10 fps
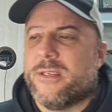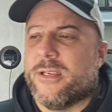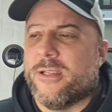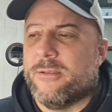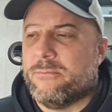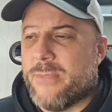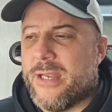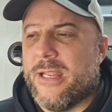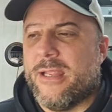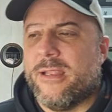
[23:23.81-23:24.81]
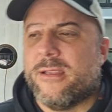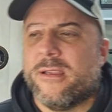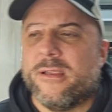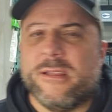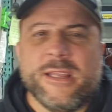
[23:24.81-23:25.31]
in many
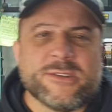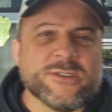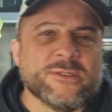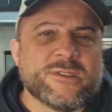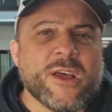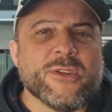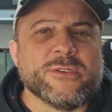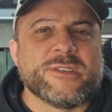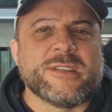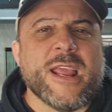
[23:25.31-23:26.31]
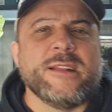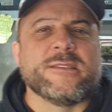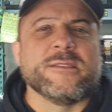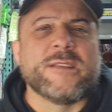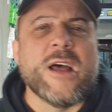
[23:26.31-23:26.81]
eastern southern states
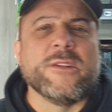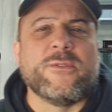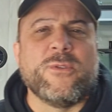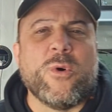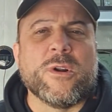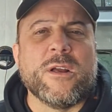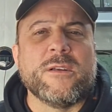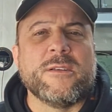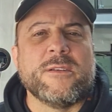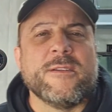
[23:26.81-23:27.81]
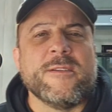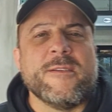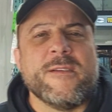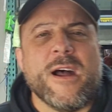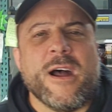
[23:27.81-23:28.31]
and down to Florida.
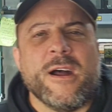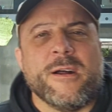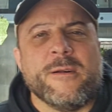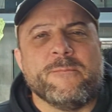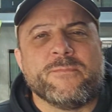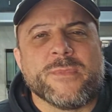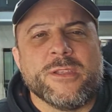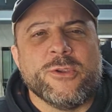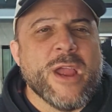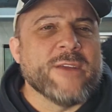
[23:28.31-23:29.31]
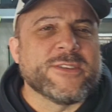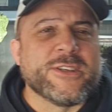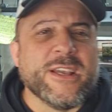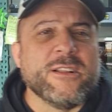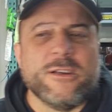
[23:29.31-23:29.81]
You have to
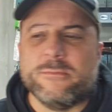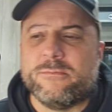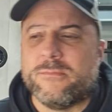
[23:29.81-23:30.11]
kill them.